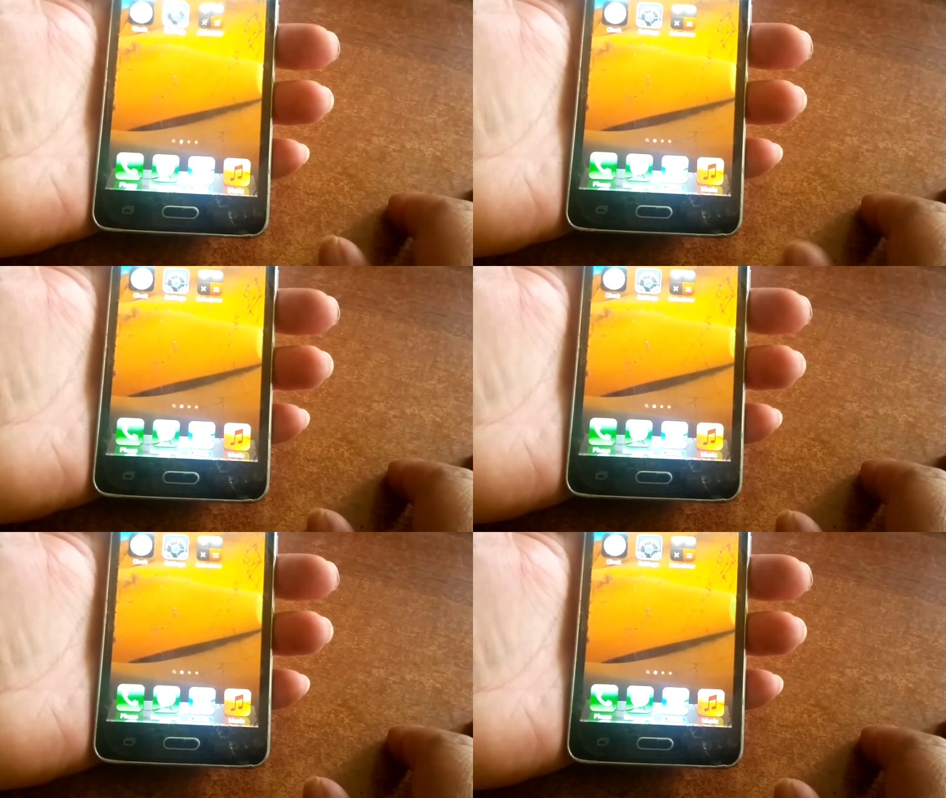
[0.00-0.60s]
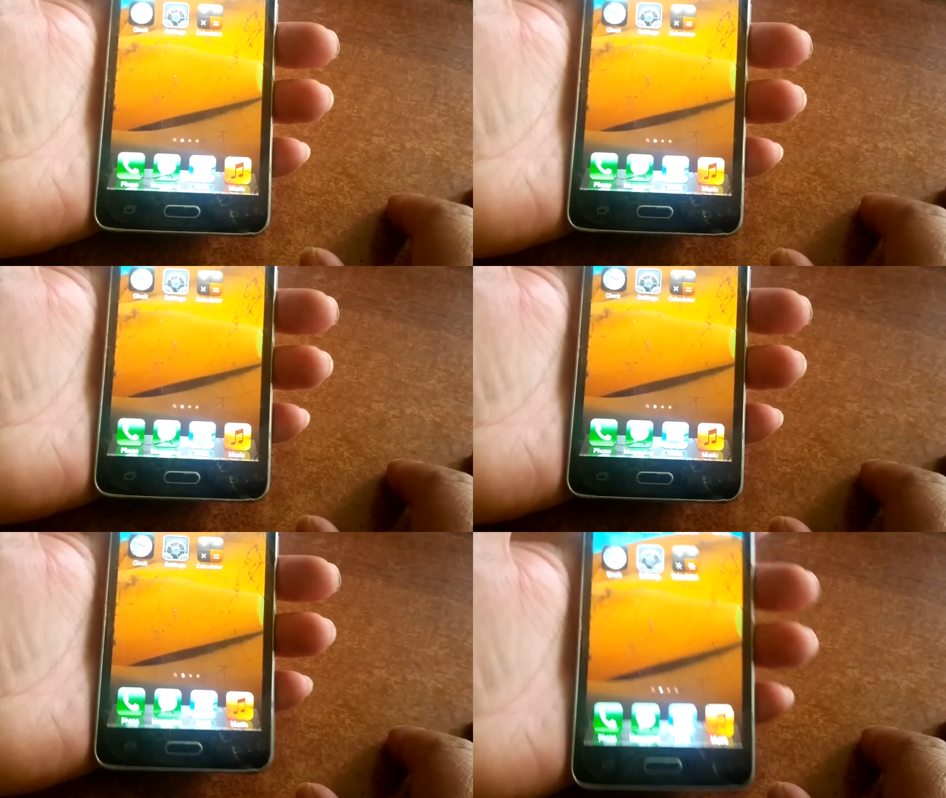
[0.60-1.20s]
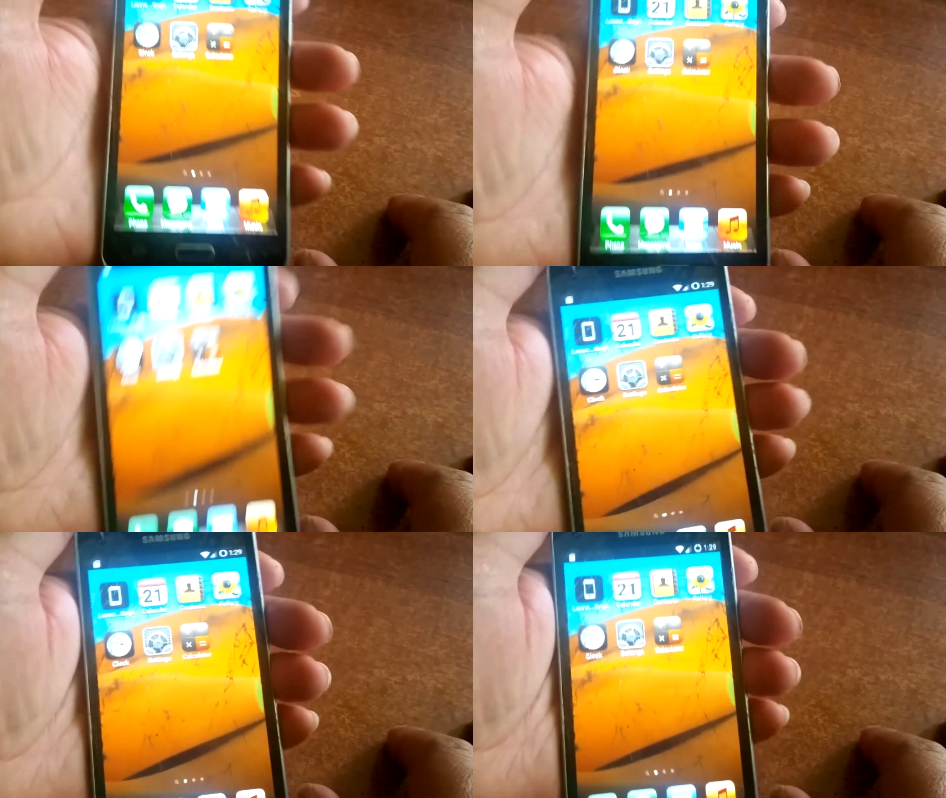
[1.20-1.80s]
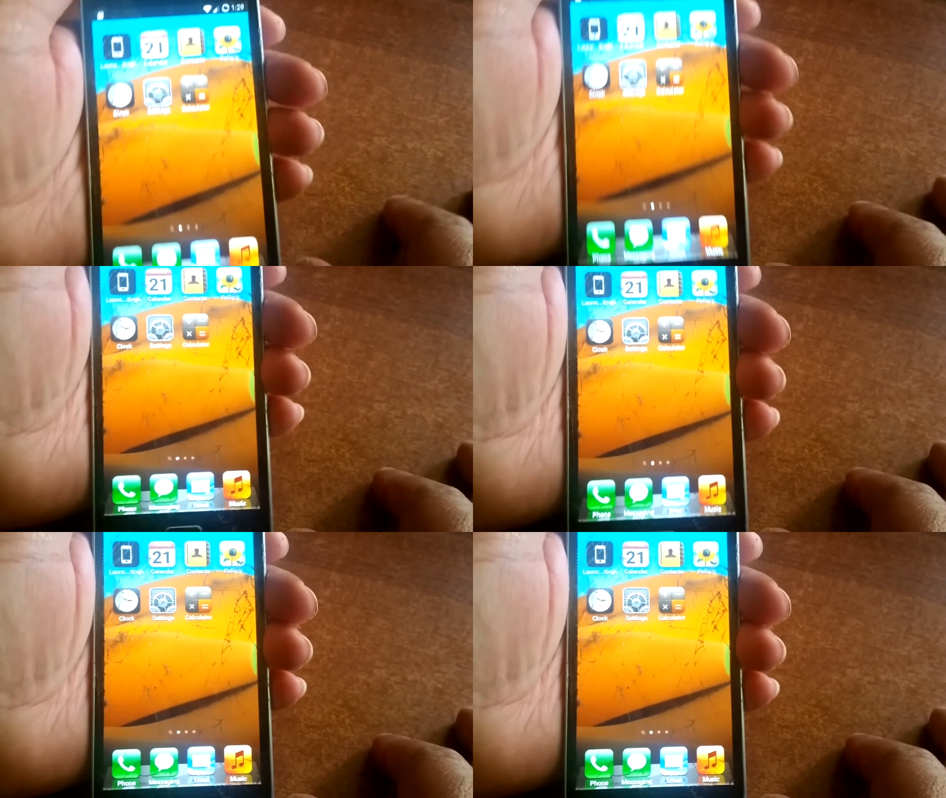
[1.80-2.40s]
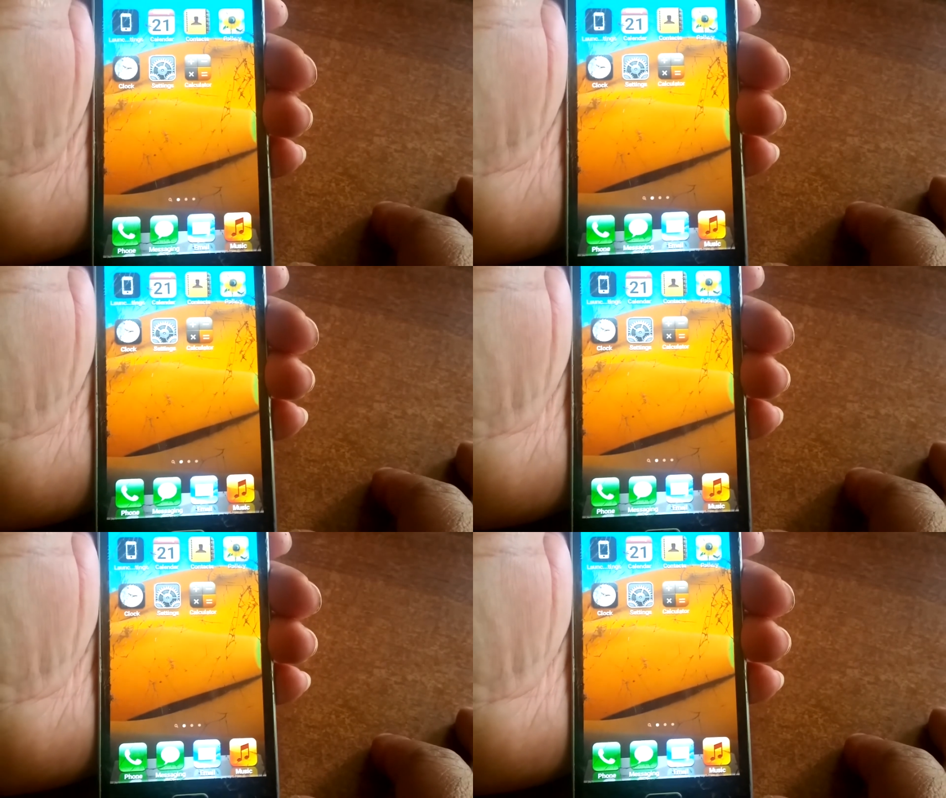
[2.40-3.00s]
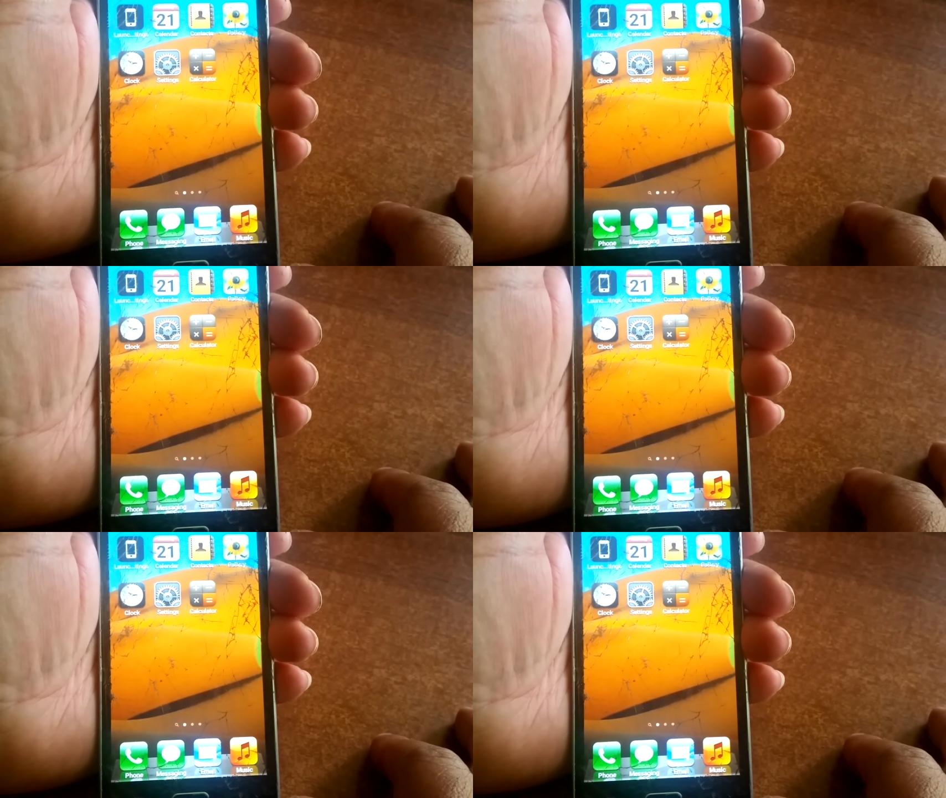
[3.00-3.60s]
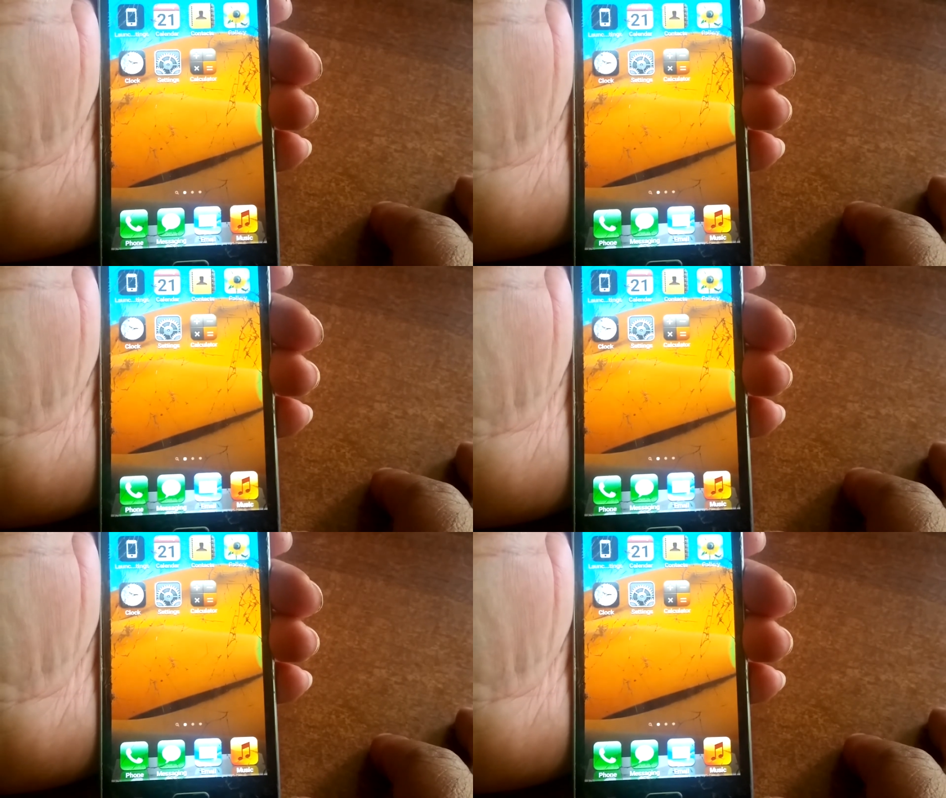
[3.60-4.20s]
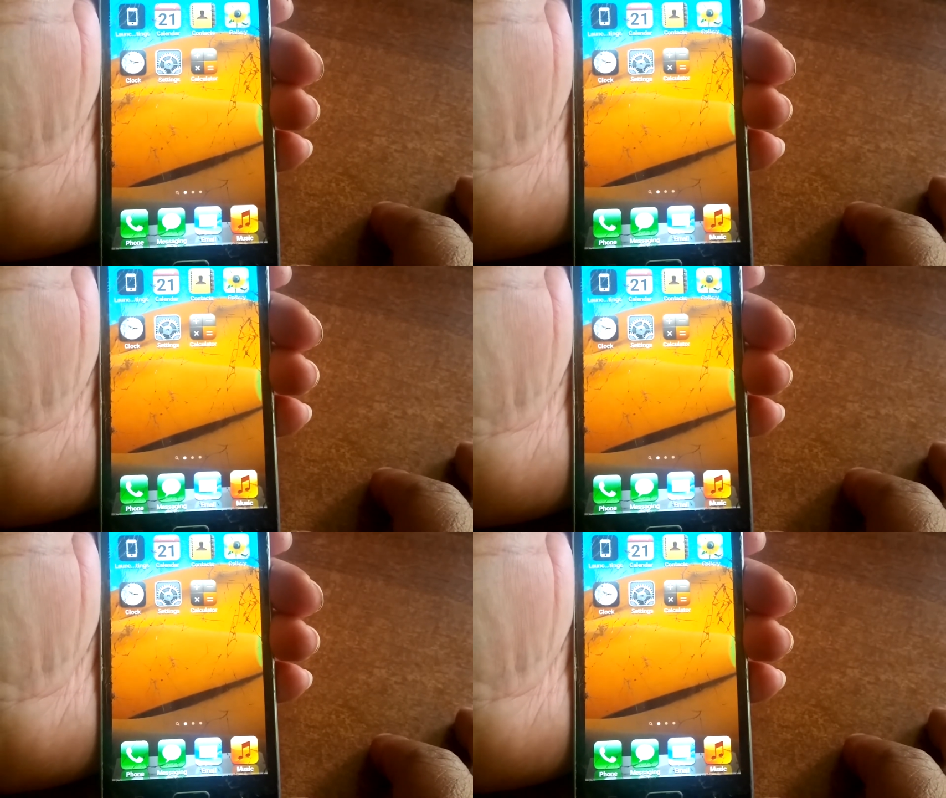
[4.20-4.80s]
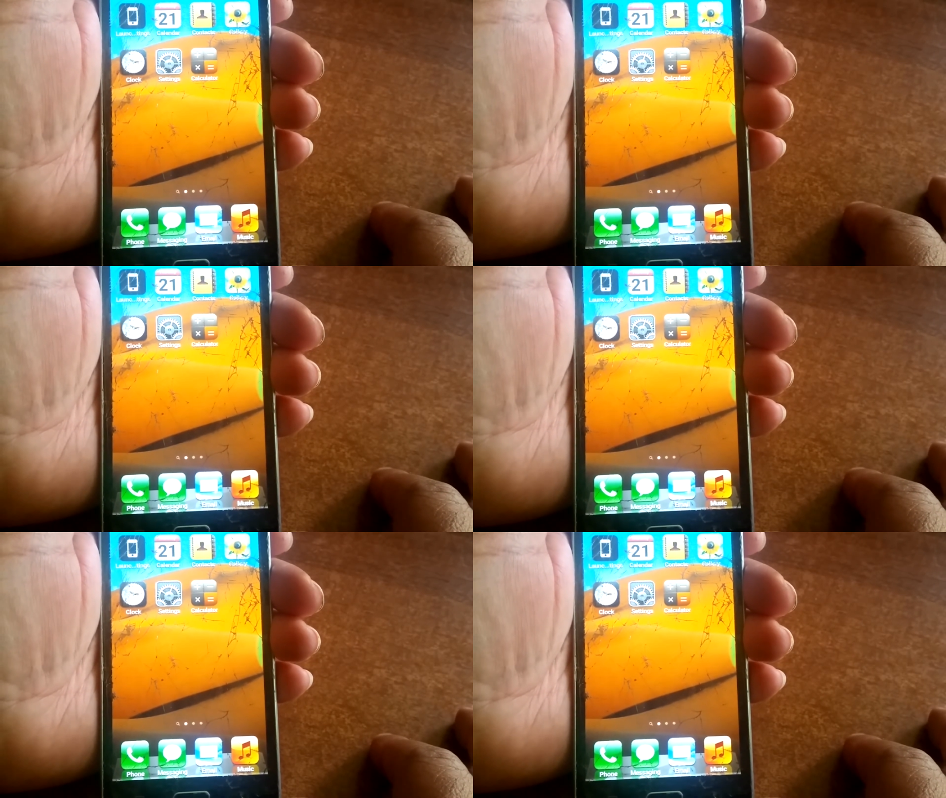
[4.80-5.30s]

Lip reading: Nobody's mouth can be seen.